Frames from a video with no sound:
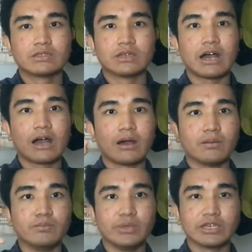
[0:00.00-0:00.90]
the
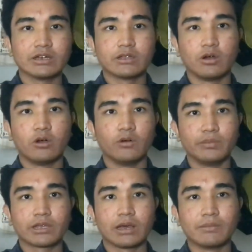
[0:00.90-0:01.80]
bigger the hole will
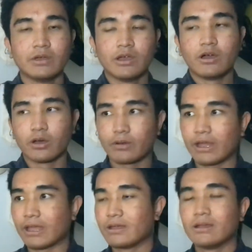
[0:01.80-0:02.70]
become.
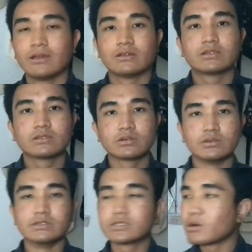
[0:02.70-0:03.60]
Alright,
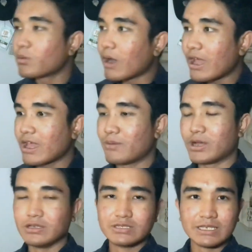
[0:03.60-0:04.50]
Tun, so why am
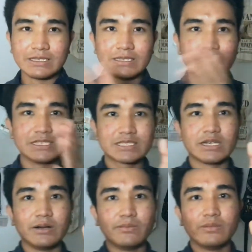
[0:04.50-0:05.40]
I using this
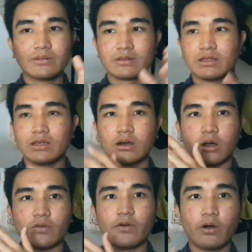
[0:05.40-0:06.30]
term
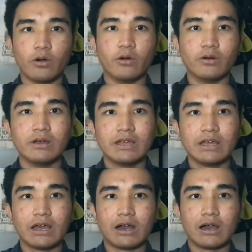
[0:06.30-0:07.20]
of hole?
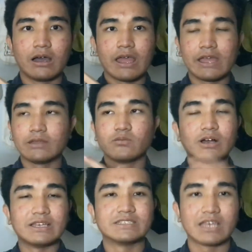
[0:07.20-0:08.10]
And
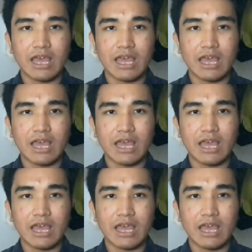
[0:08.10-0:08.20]
what is